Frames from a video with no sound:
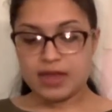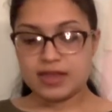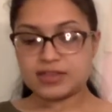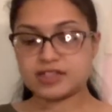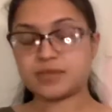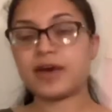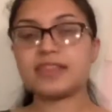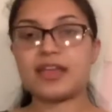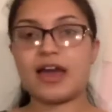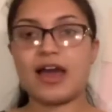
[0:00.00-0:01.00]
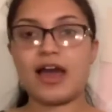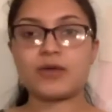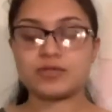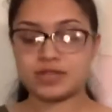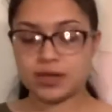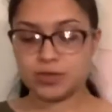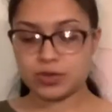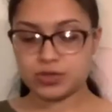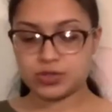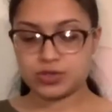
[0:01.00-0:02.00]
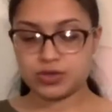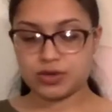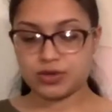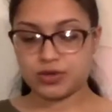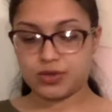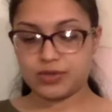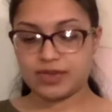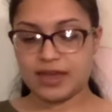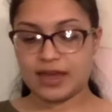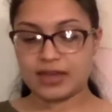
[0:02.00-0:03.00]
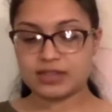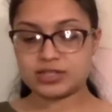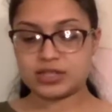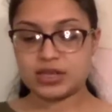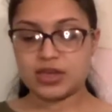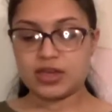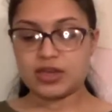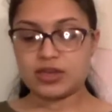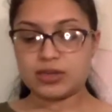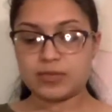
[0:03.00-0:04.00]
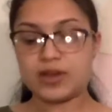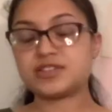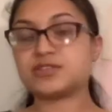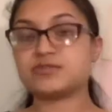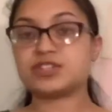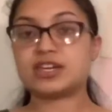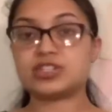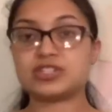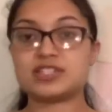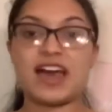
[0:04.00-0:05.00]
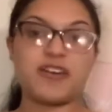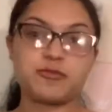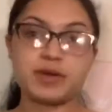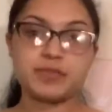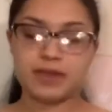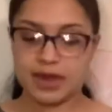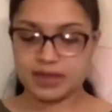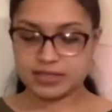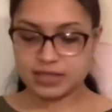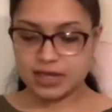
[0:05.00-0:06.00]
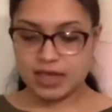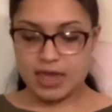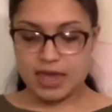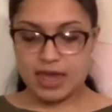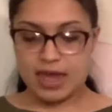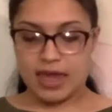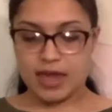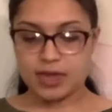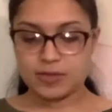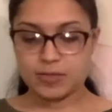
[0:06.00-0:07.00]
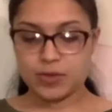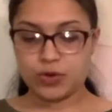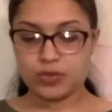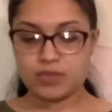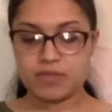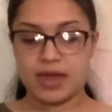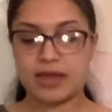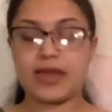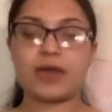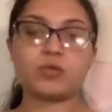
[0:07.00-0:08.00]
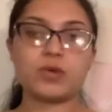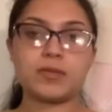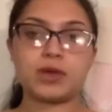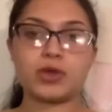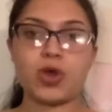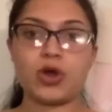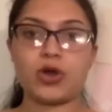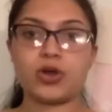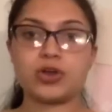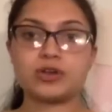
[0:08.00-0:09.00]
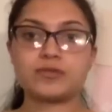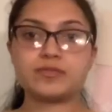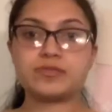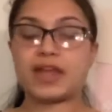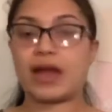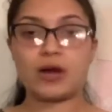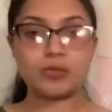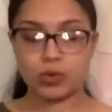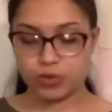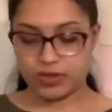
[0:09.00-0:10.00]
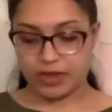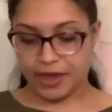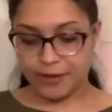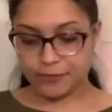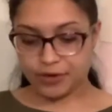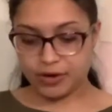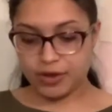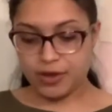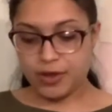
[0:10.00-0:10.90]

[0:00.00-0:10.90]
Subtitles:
Despite that, I was able to conclude that positive changes have been made, and both men and women are now more than ever